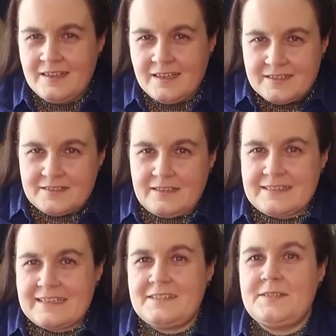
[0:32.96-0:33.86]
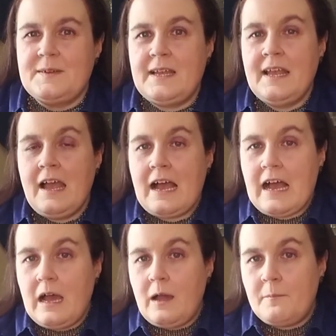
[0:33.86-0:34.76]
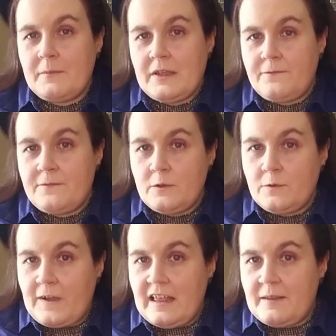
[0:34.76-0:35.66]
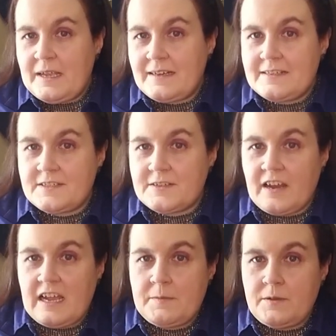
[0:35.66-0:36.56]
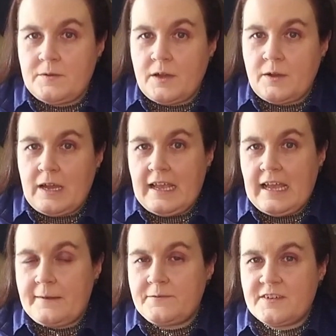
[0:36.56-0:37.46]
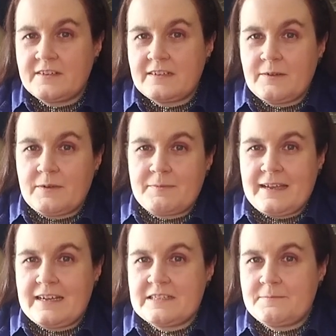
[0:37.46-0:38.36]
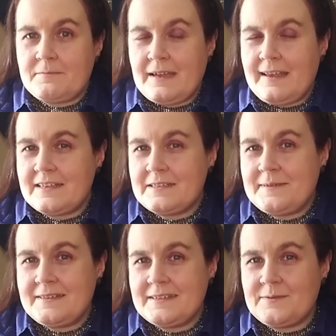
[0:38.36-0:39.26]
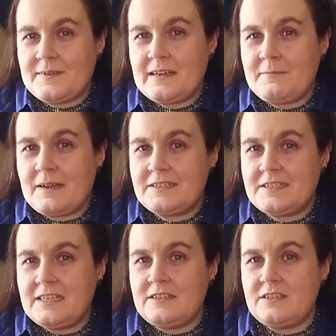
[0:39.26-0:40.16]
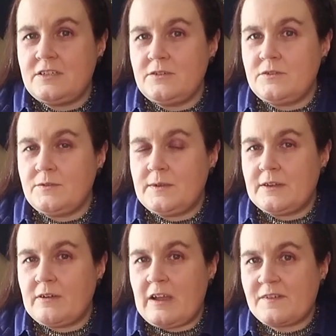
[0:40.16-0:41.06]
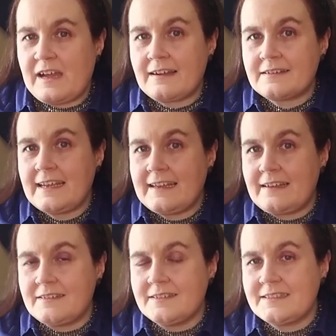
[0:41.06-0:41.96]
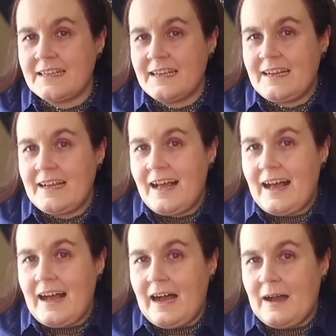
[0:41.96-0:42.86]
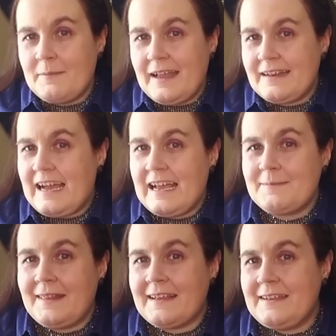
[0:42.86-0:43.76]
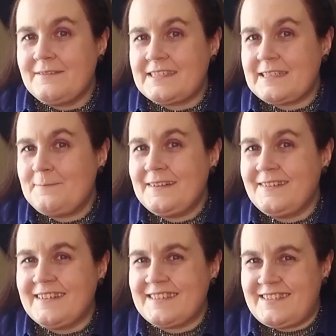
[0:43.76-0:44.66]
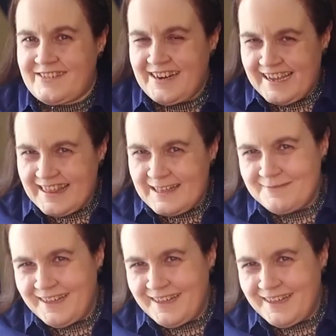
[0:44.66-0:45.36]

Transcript: so let's get into it. If you follow me on Instagram, you know I have drink night with my husband. My husband is very much into doing craft cocktails, and I am the lucky recipient who gets to try them.